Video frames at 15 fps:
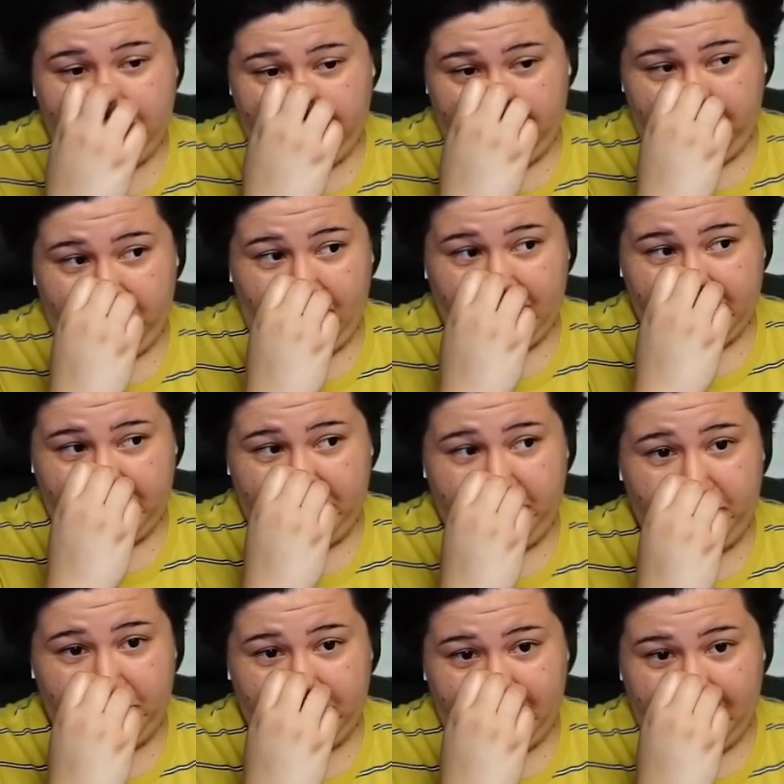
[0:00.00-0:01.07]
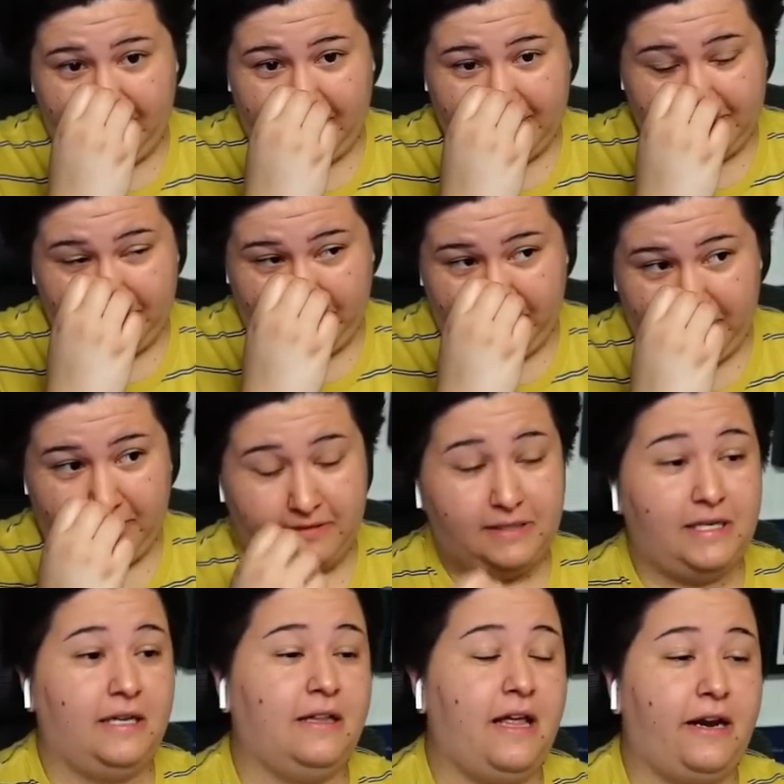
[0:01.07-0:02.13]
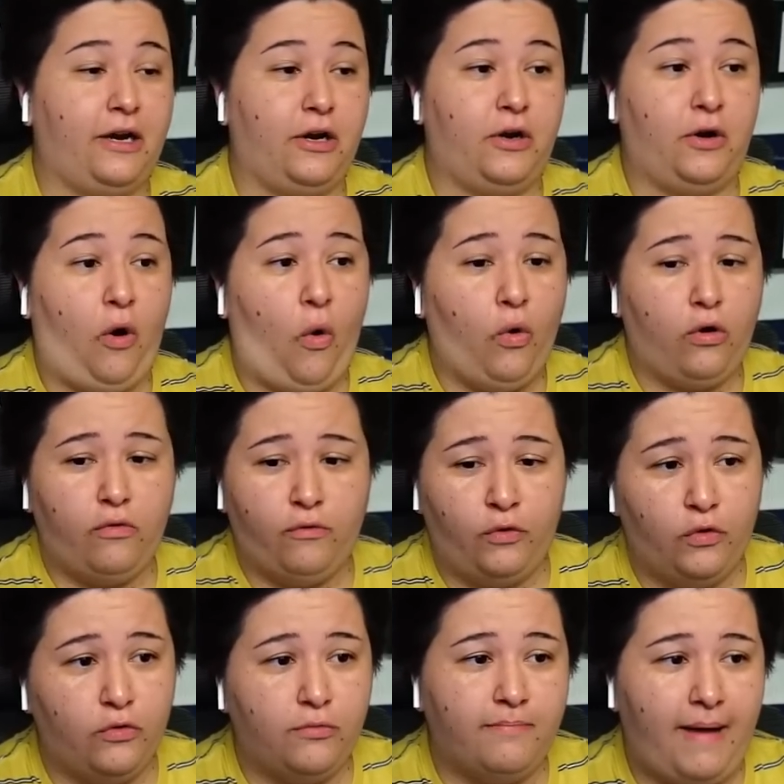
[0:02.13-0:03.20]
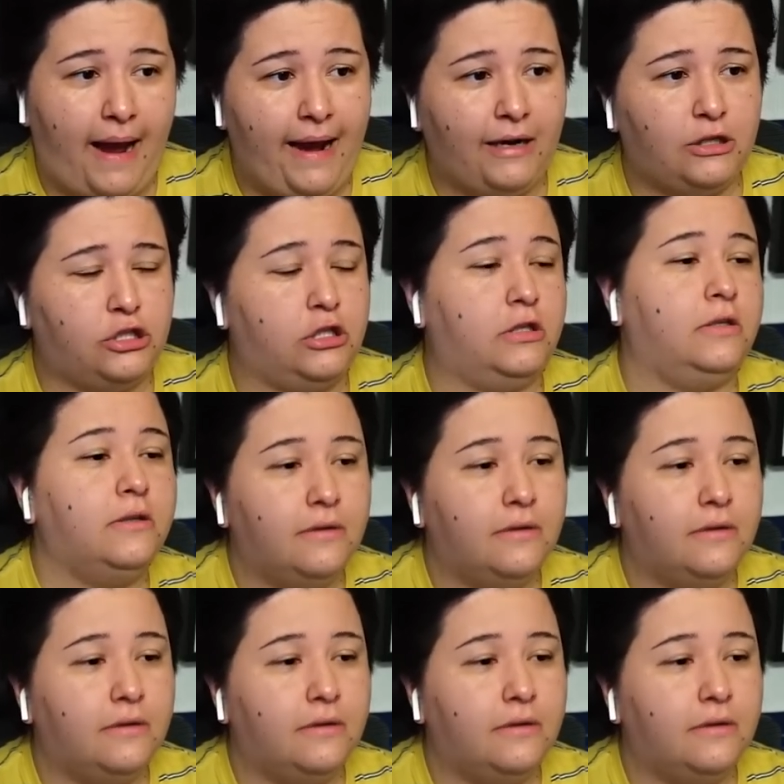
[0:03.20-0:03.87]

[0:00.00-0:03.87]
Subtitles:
for the Prosecution, I guess we're gonna see a lot of courtroom action.